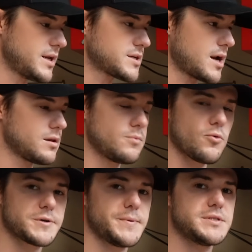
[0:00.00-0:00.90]
that it's gotten a little
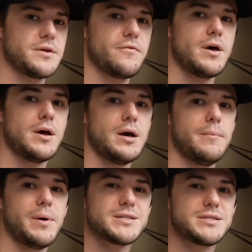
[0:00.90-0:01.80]
more expensive,
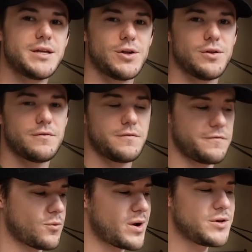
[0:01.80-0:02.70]
but still,
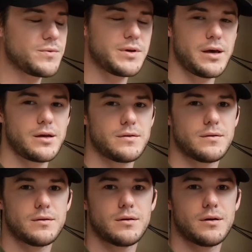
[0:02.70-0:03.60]
for what you
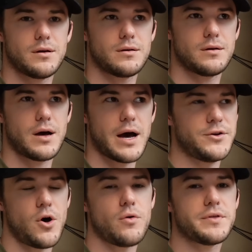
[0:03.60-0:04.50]
get, I
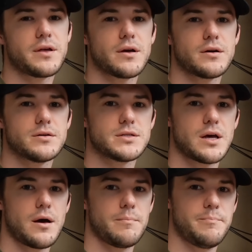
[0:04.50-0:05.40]
don't think there's
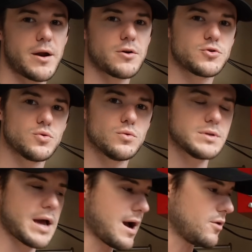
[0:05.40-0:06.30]
better
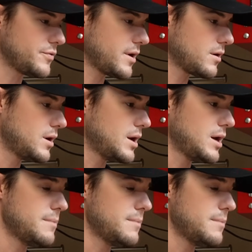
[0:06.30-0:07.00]
tools out there.